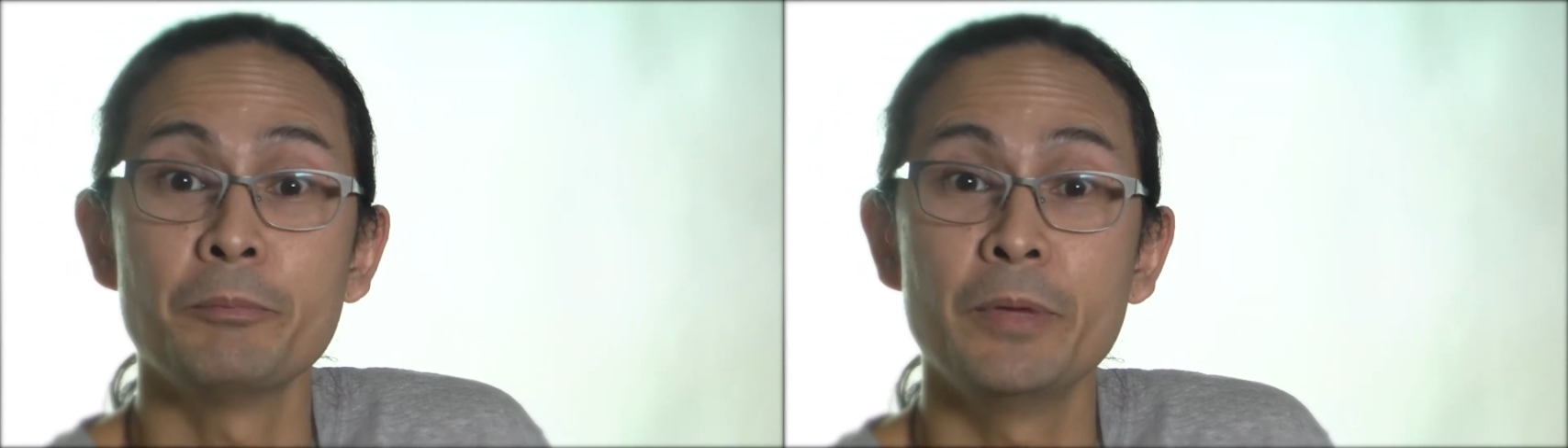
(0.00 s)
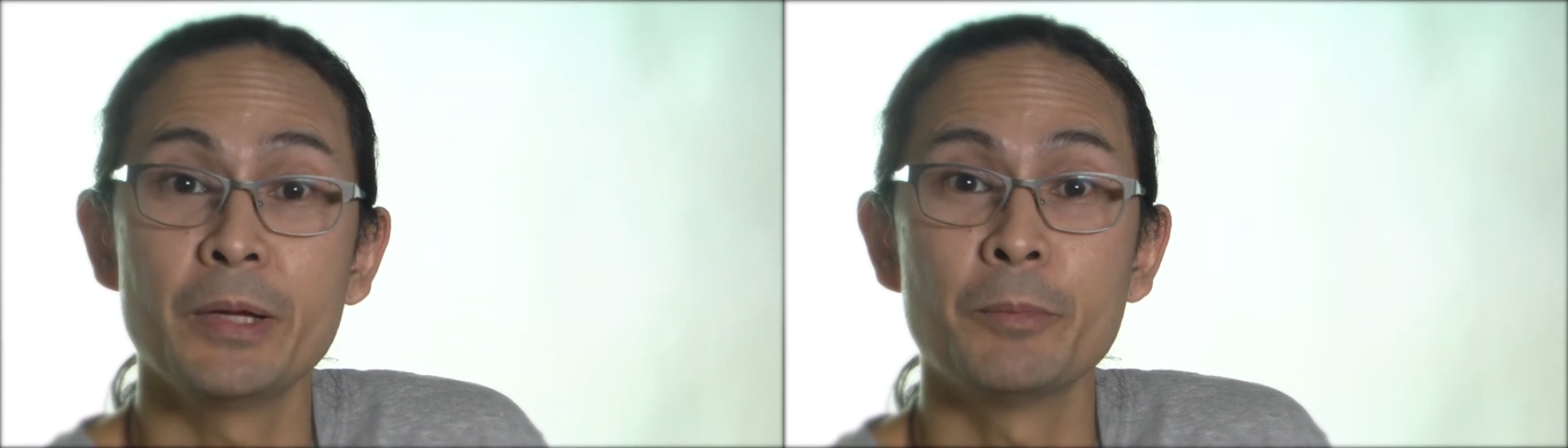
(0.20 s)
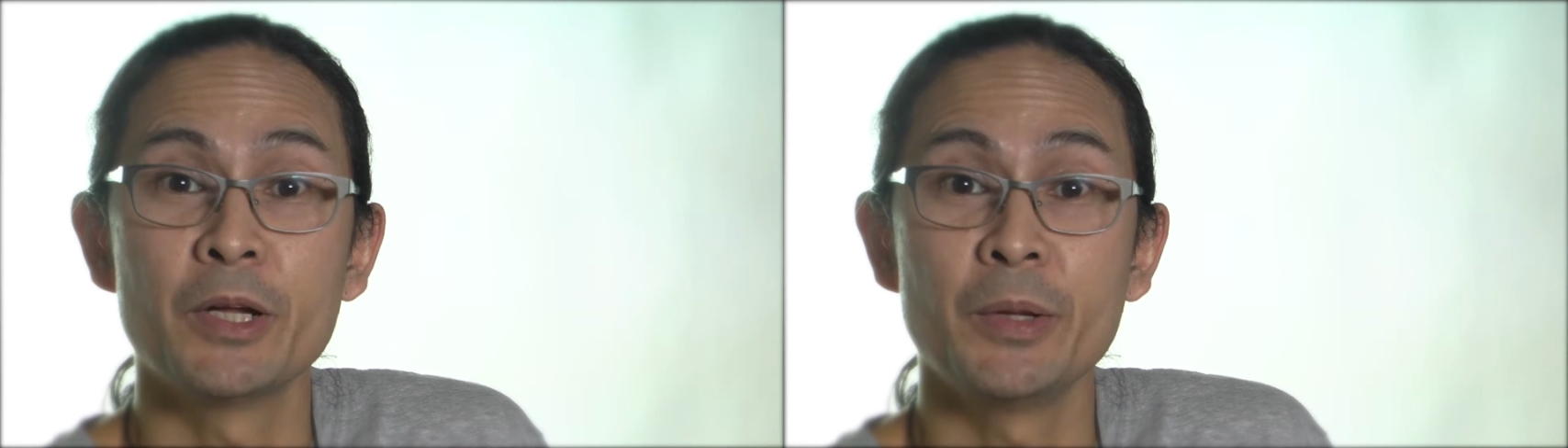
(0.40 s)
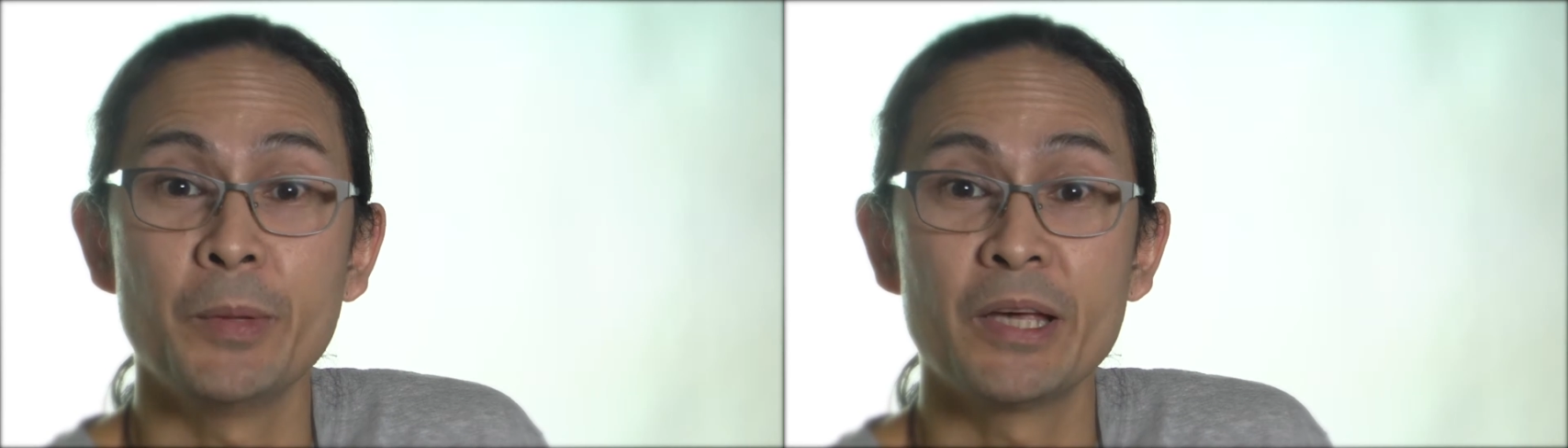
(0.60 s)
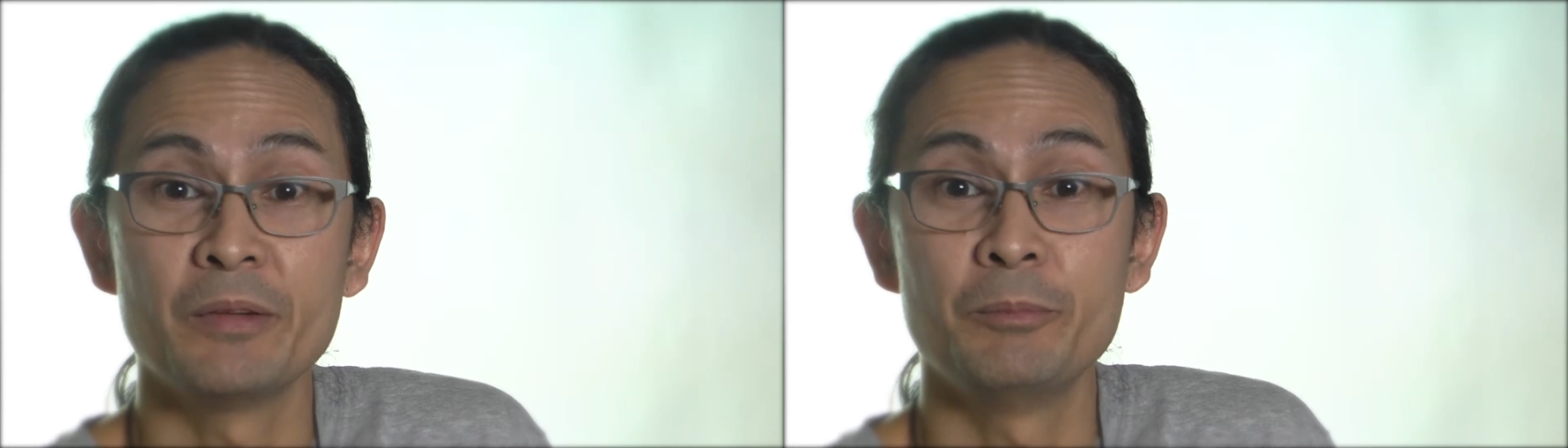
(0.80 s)
Make Money
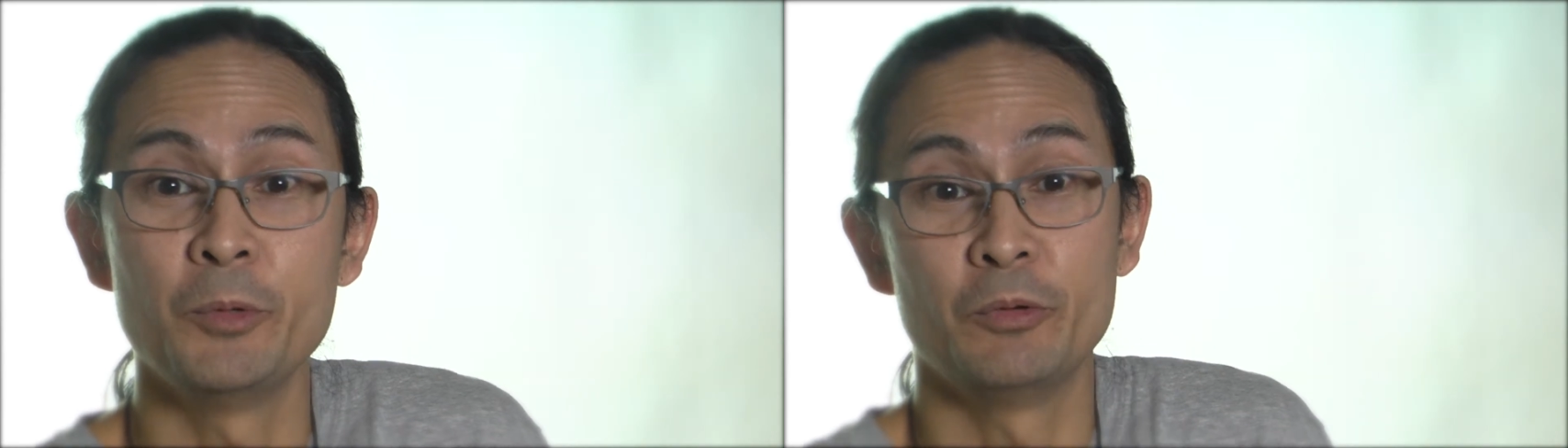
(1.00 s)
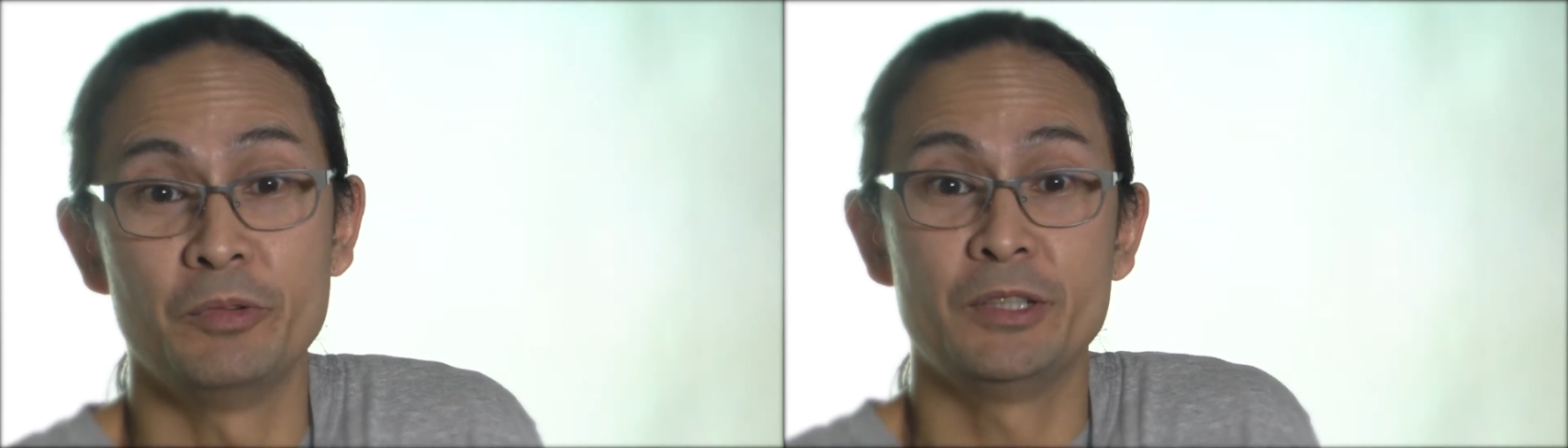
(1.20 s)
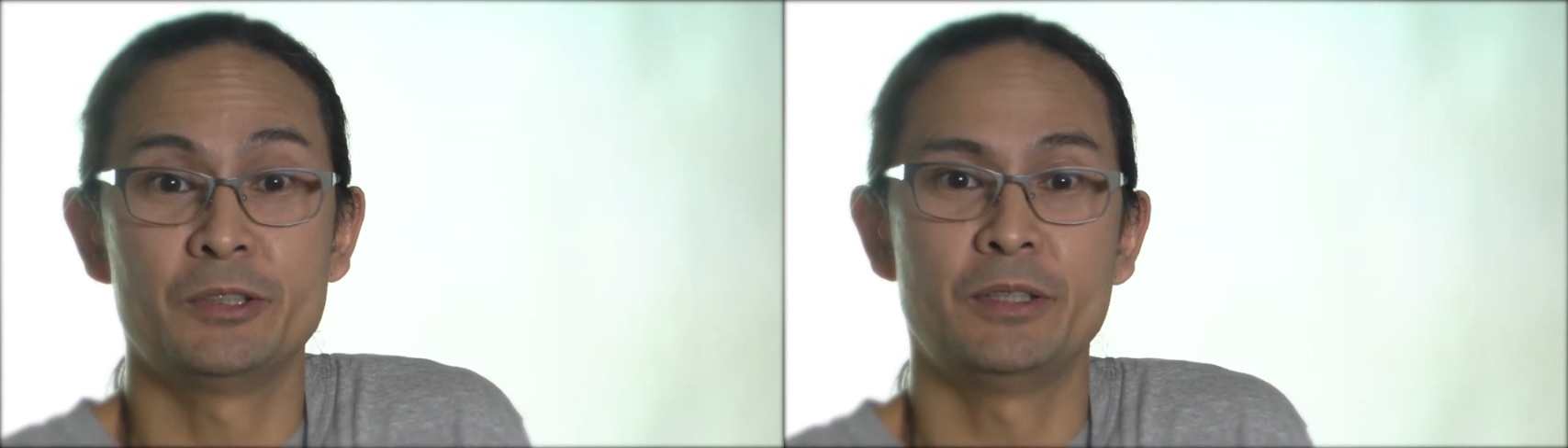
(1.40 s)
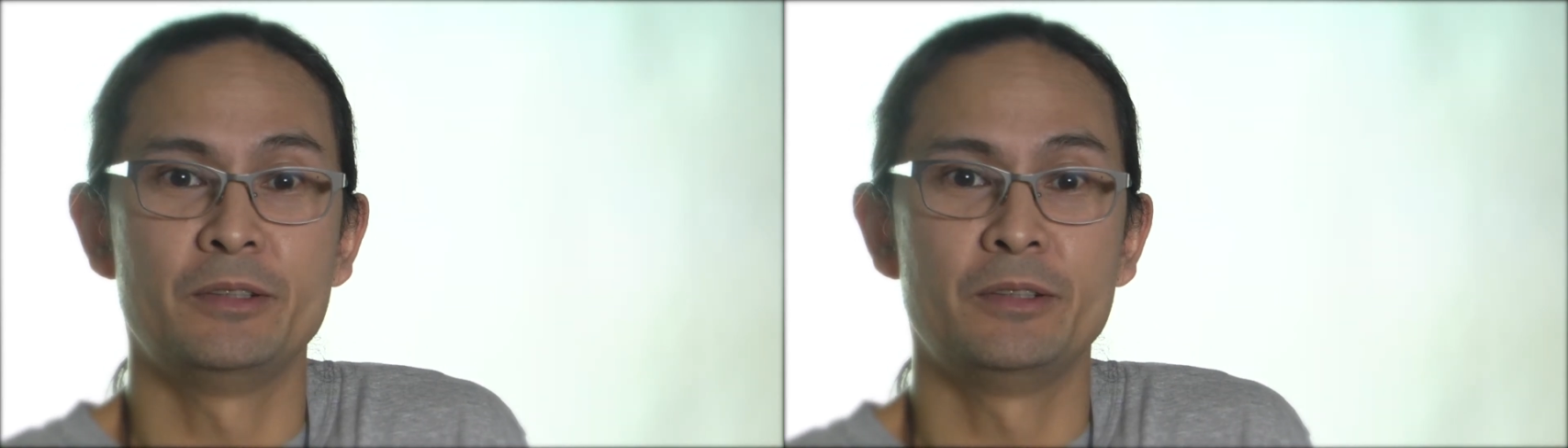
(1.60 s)
Making Movies,